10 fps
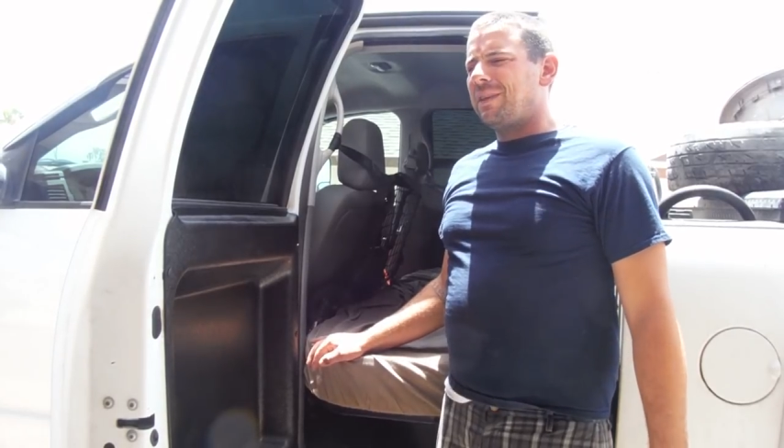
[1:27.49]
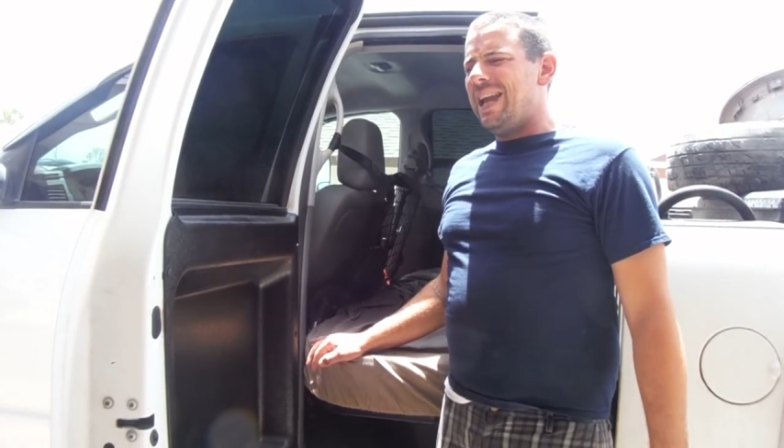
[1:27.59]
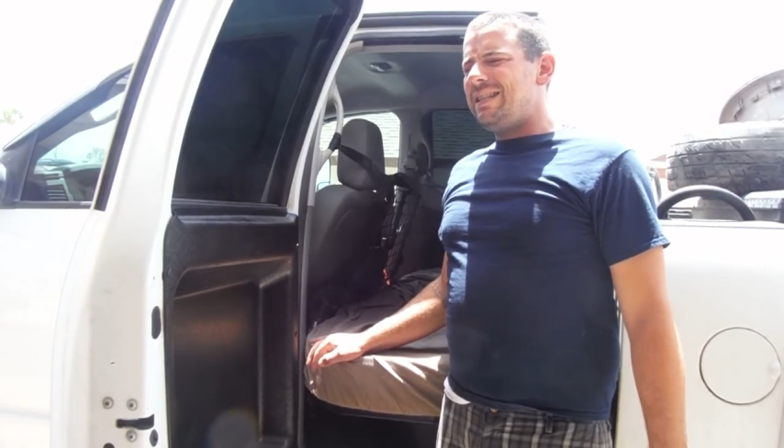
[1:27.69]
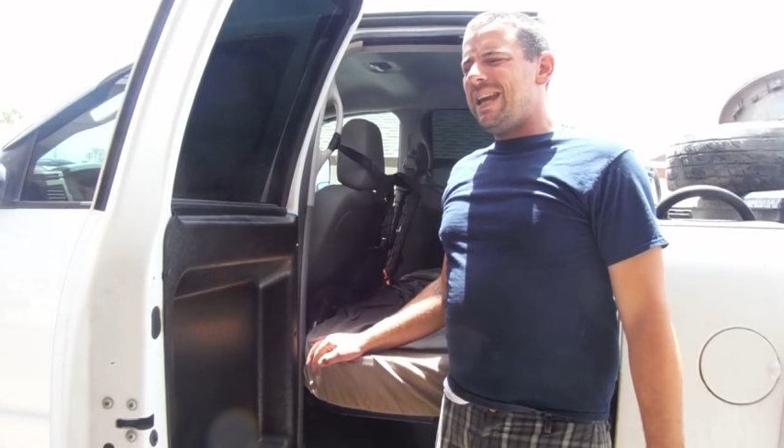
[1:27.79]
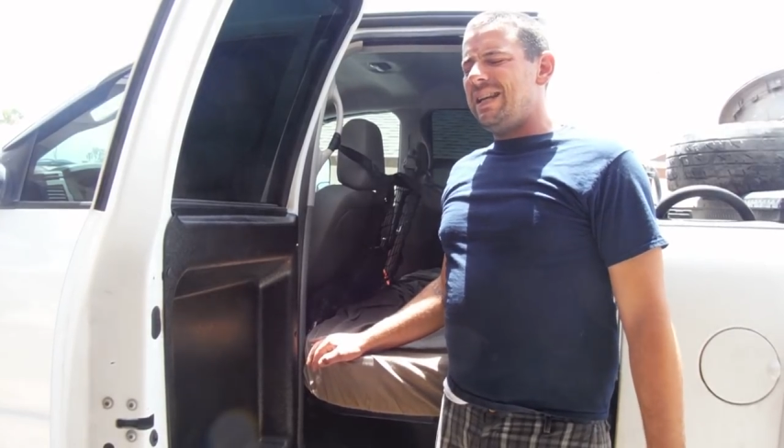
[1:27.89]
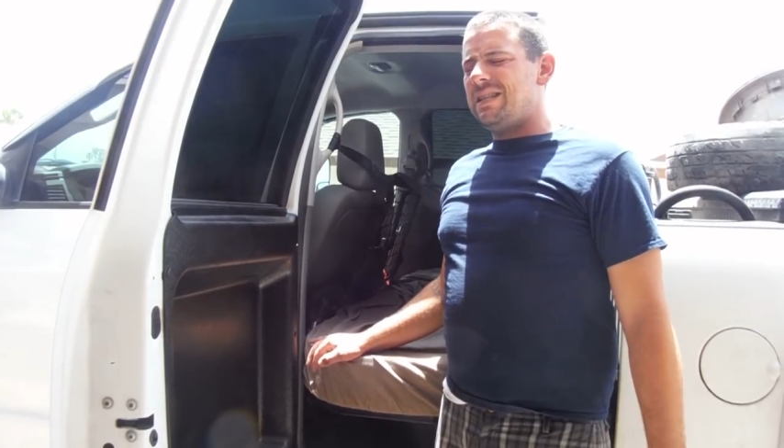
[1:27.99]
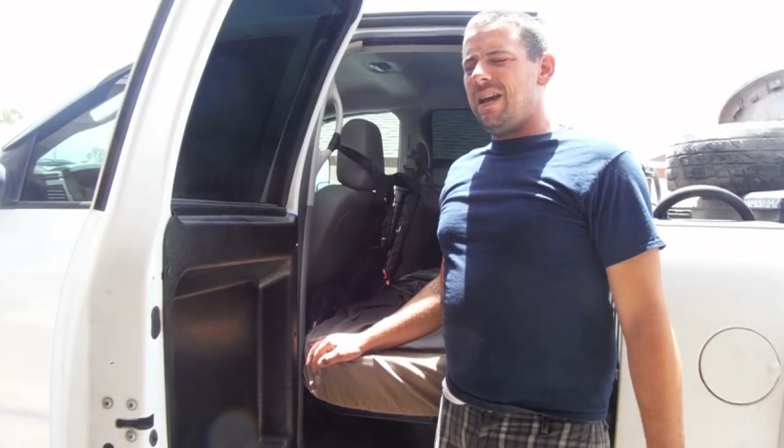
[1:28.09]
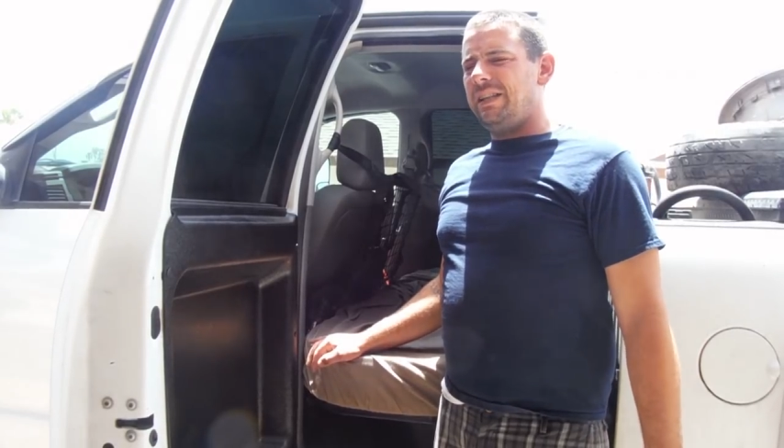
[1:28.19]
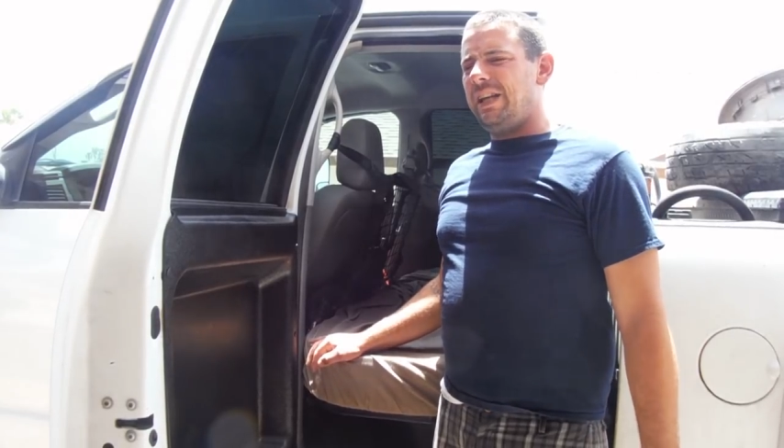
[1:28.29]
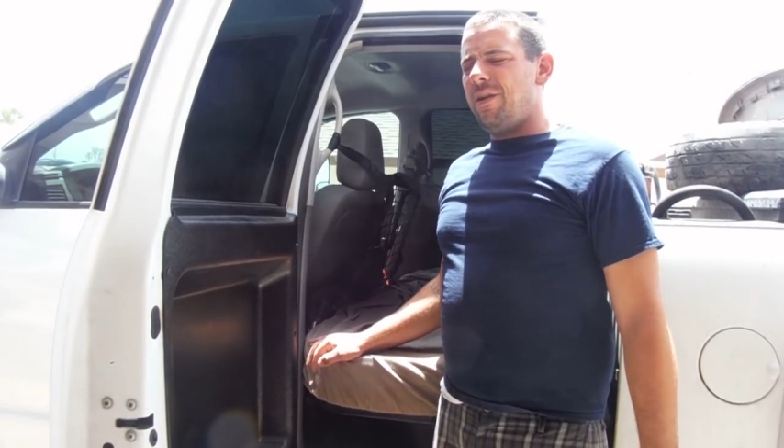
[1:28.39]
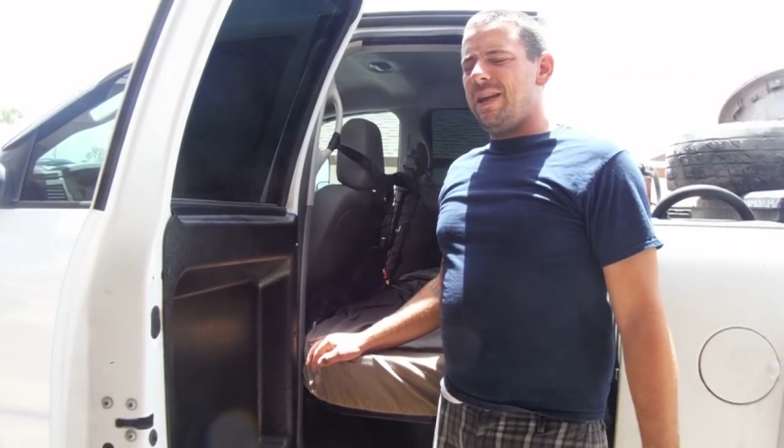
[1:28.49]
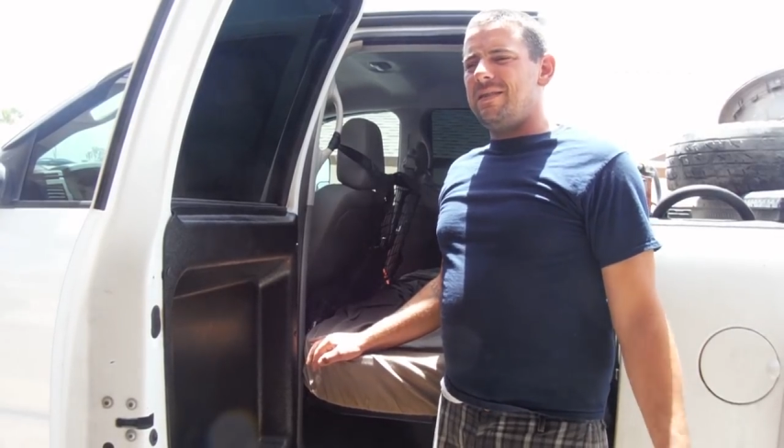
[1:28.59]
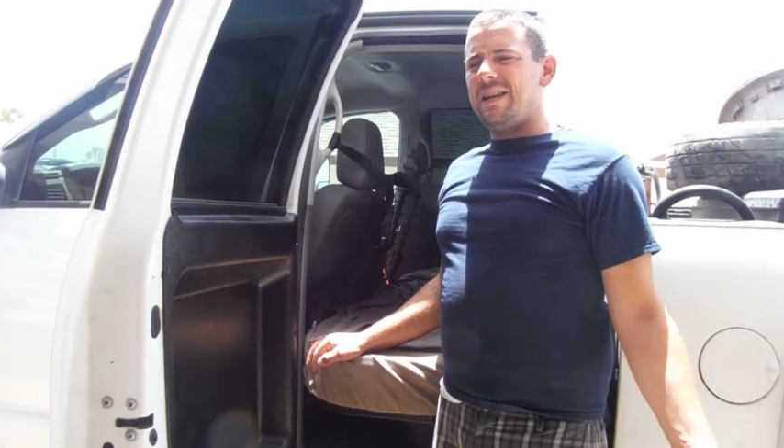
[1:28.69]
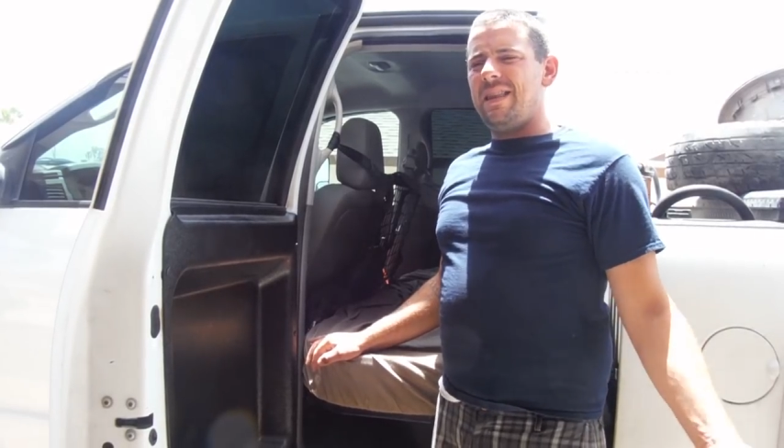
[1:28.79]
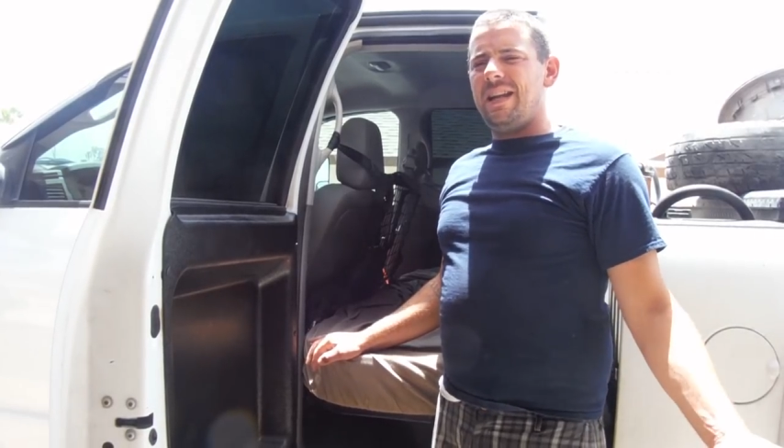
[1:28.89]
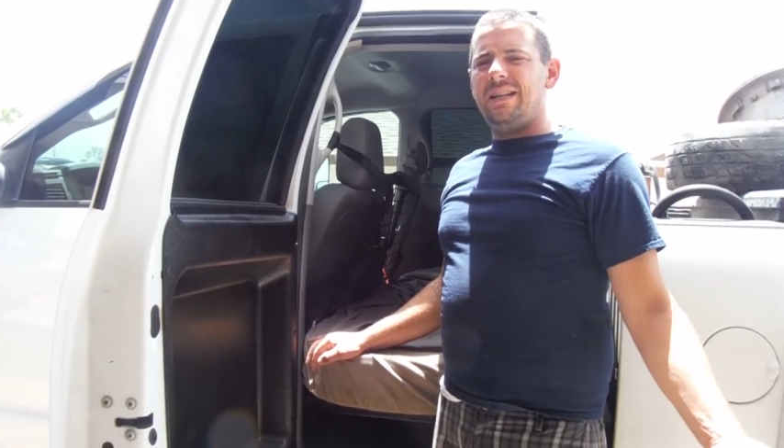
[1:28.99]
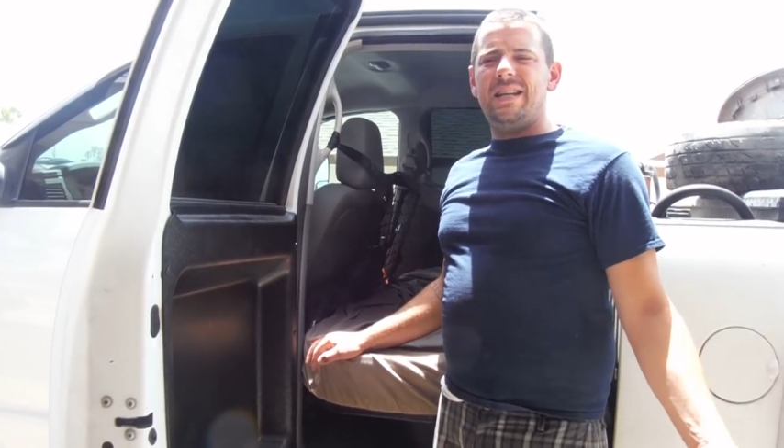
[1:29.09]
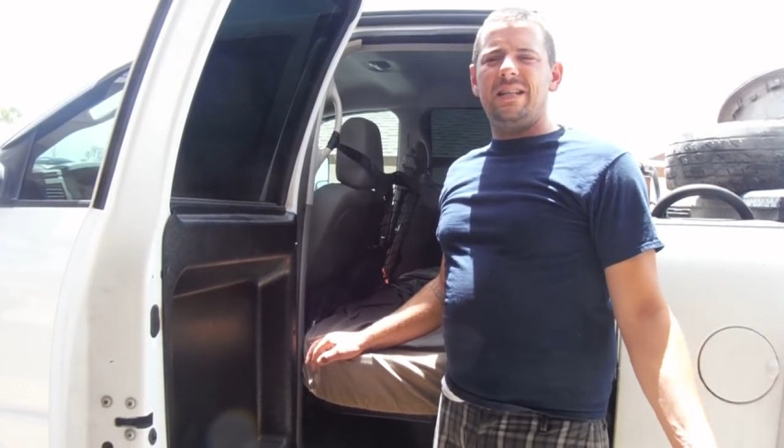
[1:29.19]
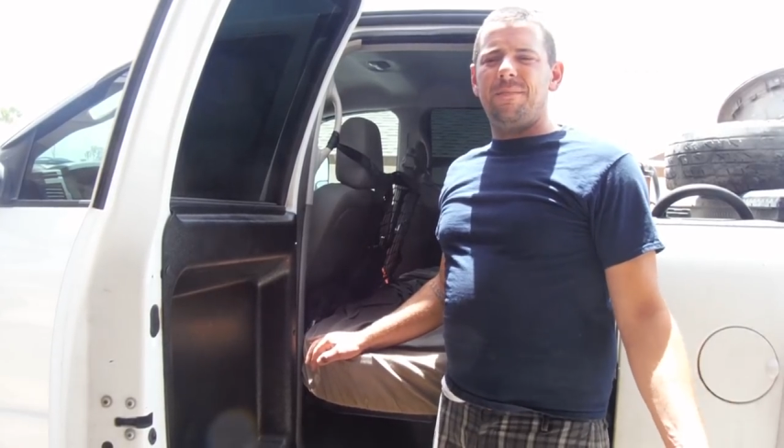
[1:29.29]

They say that it takes